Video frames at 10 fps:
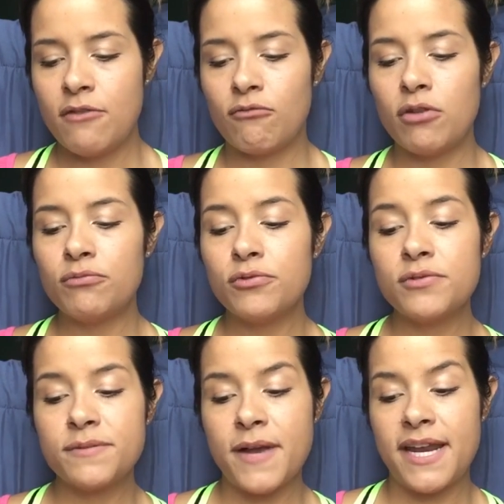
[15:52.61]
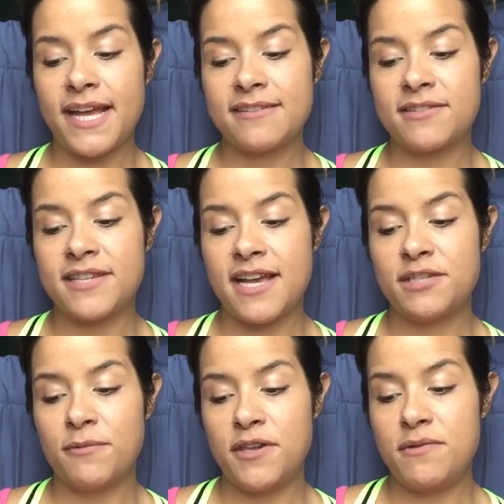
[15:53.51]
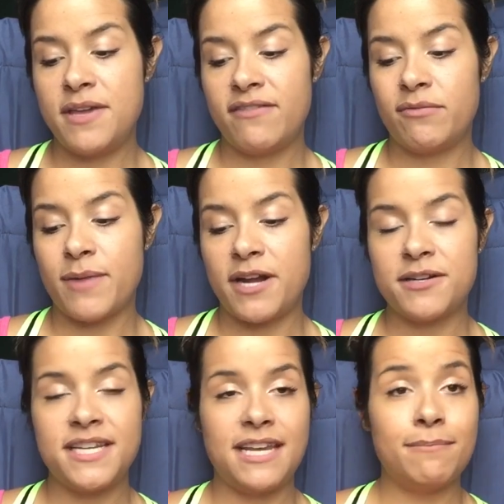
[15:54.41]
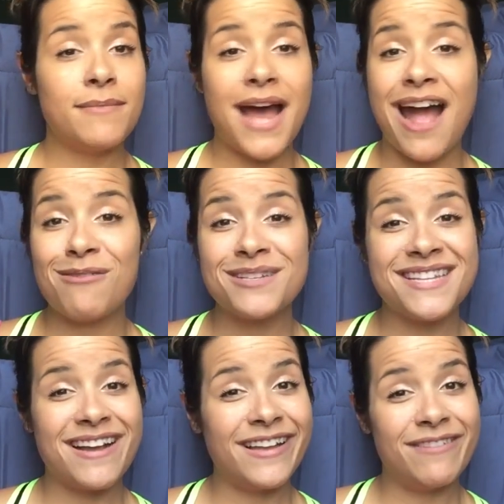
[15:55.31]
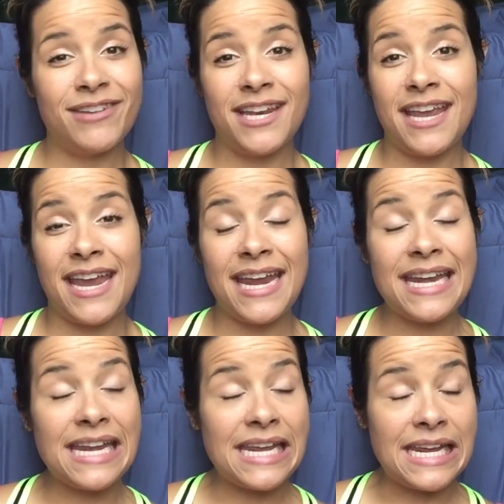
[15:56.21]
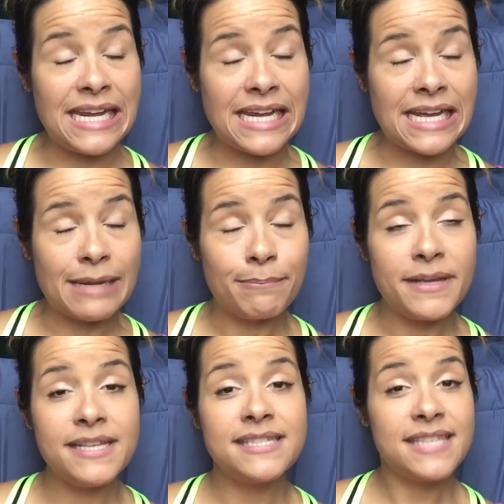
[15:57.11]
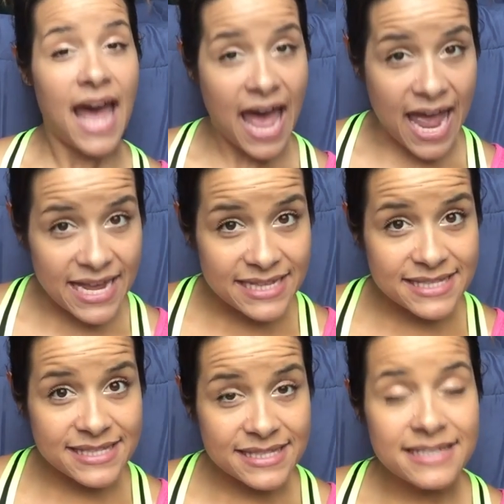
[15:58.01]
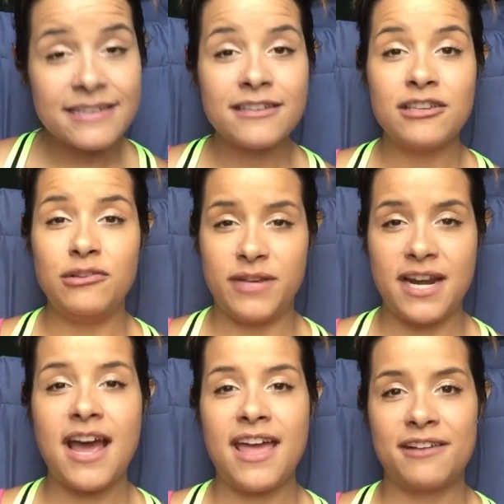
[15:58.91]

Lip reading: What rules around exercise were you given by your team? I was not given any. Besides, you cannot